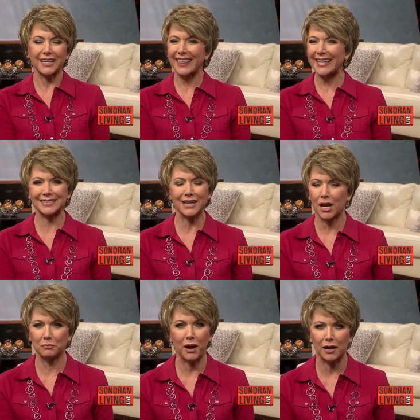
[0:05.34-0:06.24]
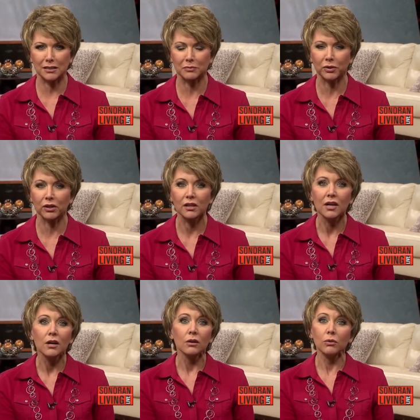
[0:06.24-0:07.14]
that's not possible.
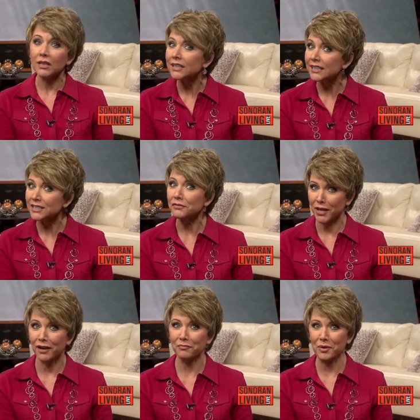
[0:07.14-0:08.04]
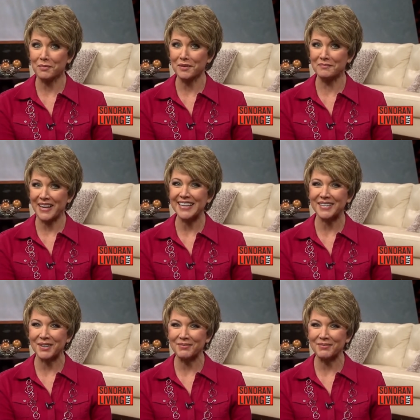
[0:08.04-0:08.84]
Well, it is if you have permanent makeup.